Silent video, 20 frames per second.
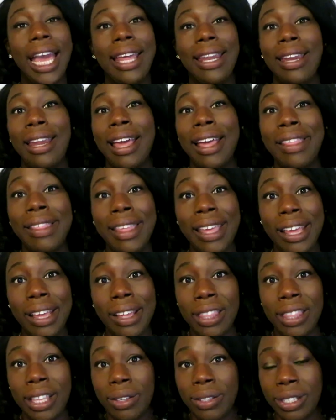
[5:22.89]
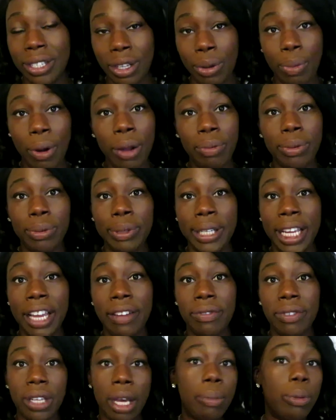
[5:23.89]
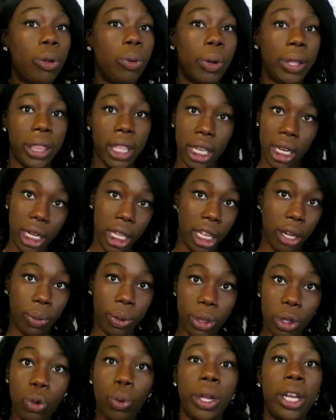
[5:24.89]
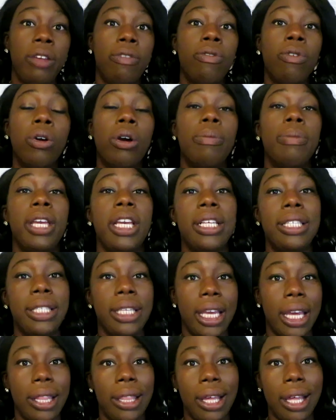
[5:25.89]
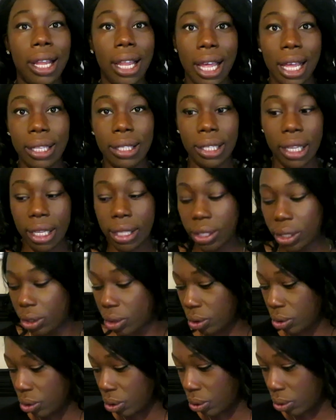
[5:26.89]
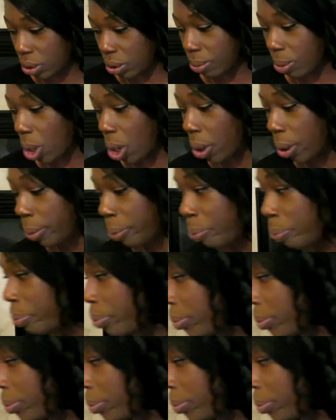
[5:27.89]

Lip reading: And they'll still probably have double what they need with 24 because, again, the class sizes are so small.